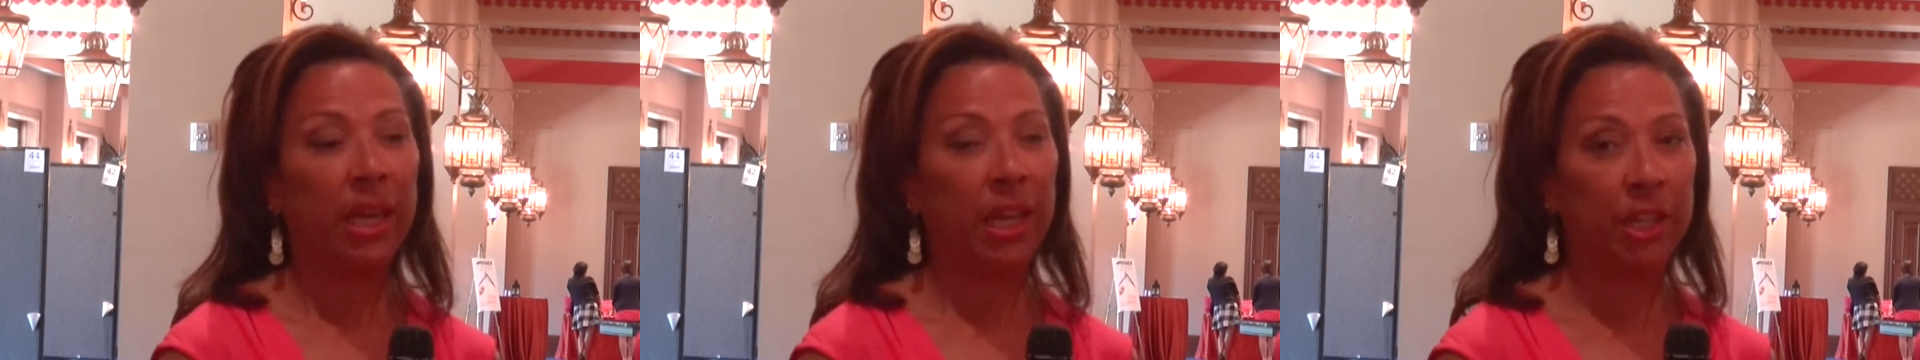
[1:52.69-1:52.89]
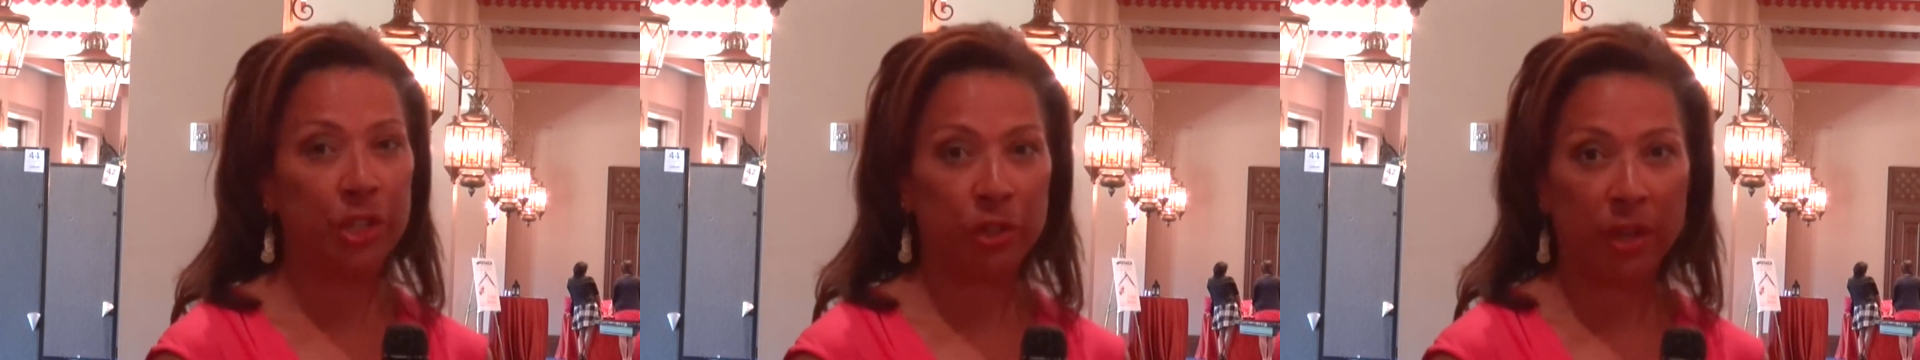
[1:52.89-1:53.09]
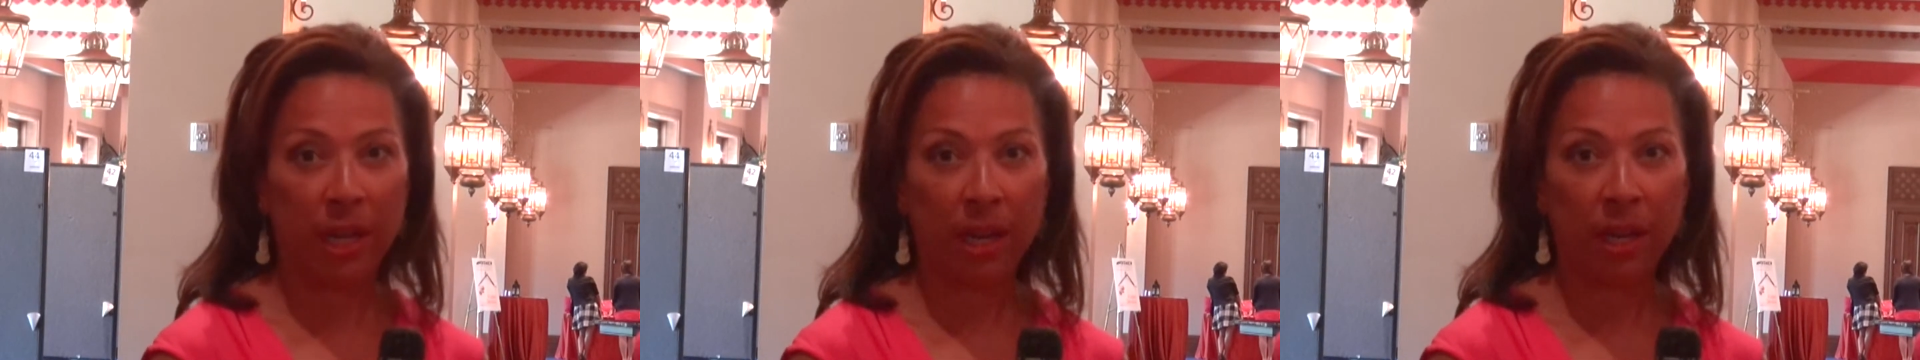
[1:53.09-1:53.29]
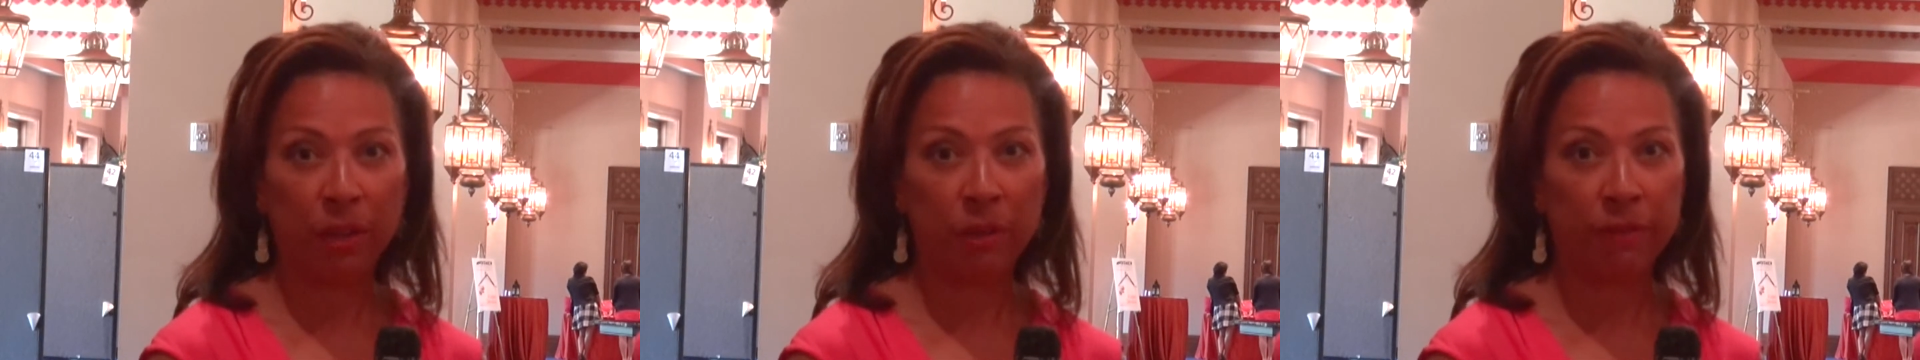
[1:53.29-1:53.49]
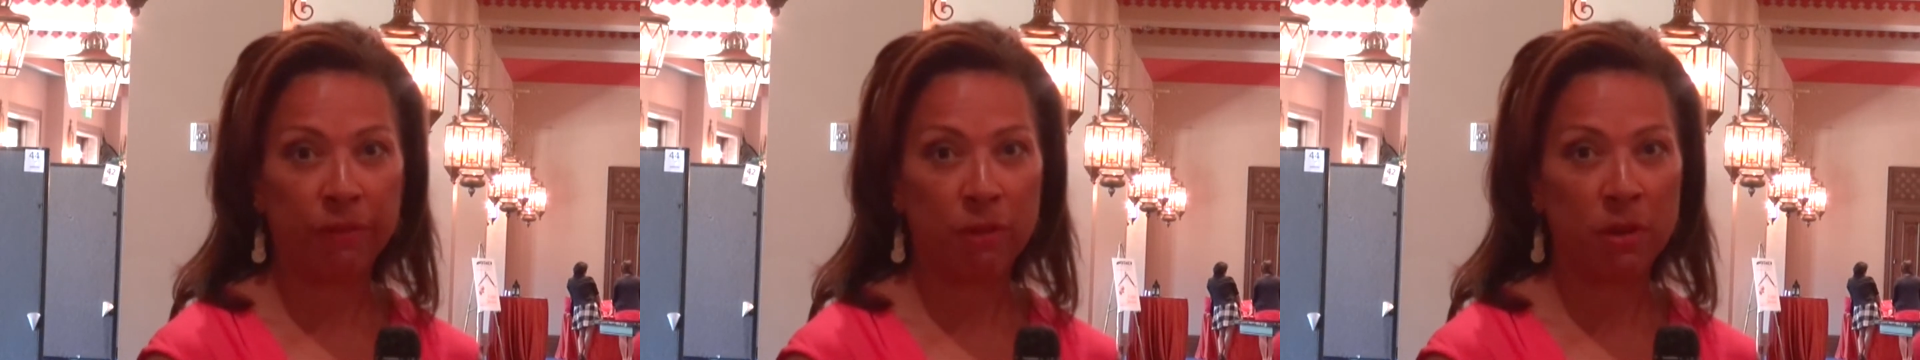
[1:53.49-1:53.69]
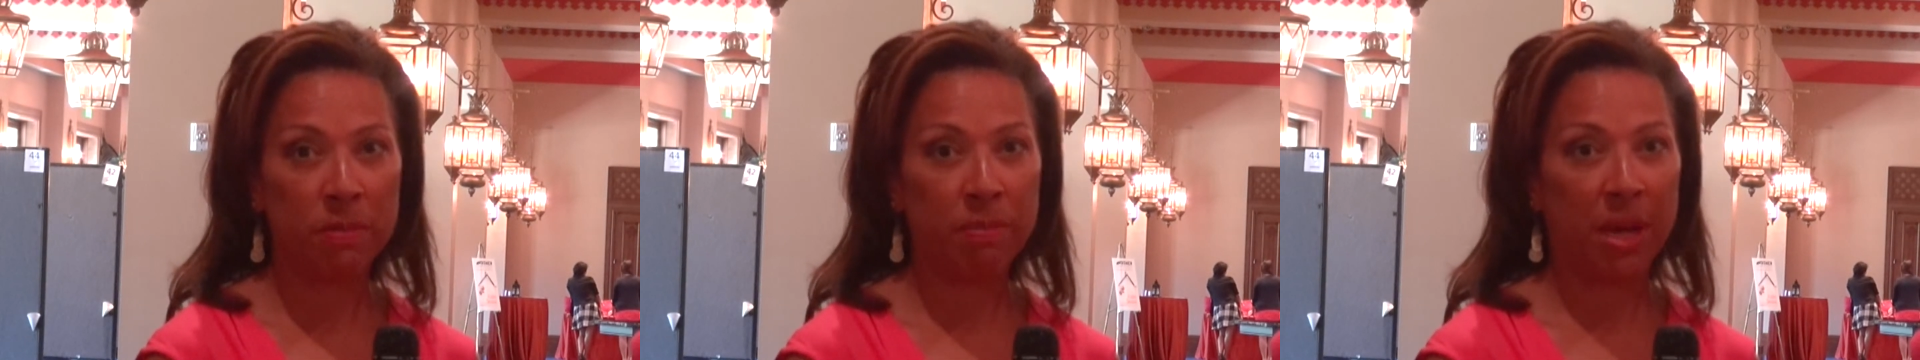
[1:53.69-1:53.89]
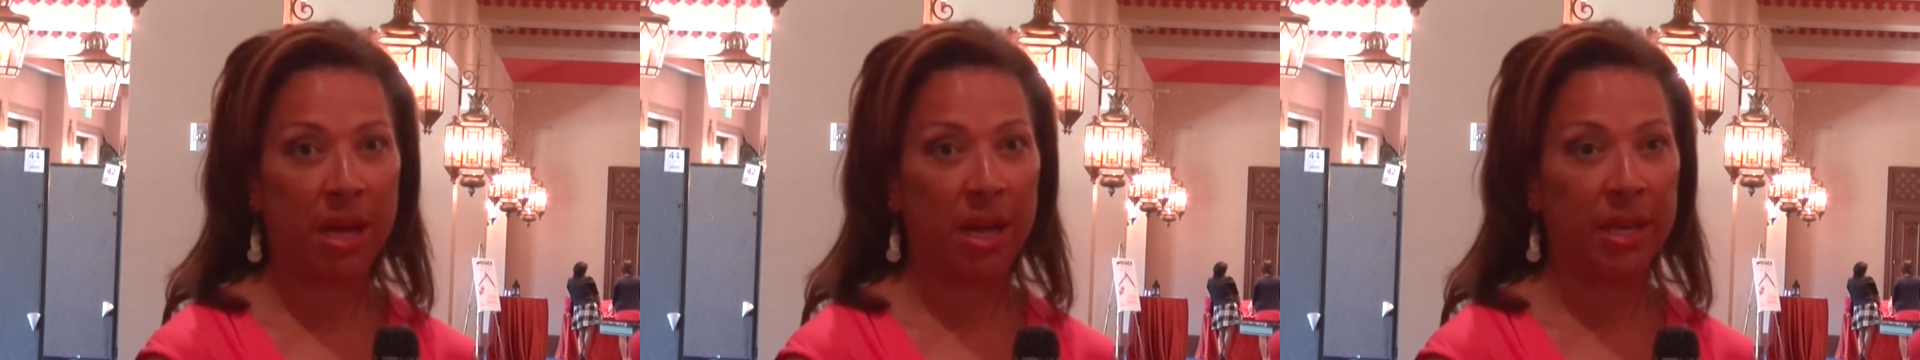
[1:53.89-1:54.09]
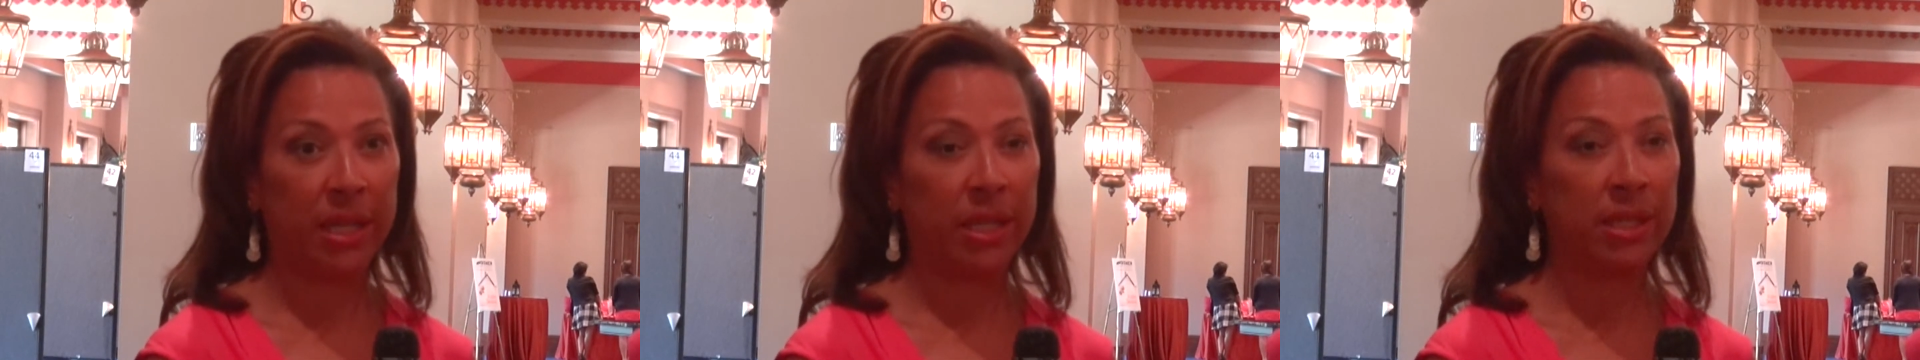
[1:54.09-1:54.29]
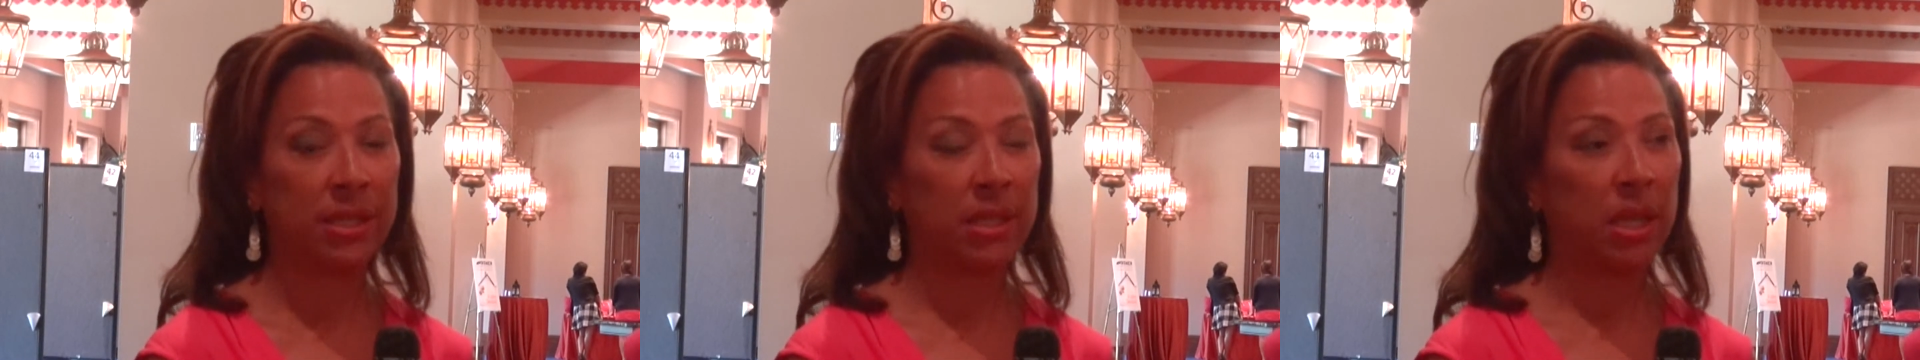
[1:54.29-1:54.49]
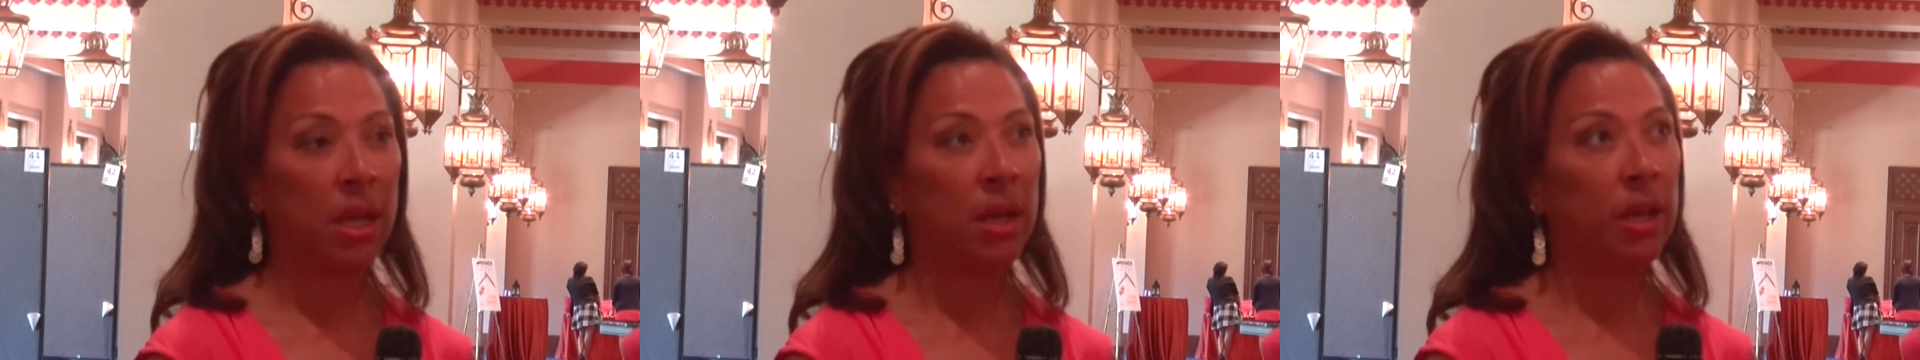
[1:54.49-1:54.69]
Intraocular foreign bodies,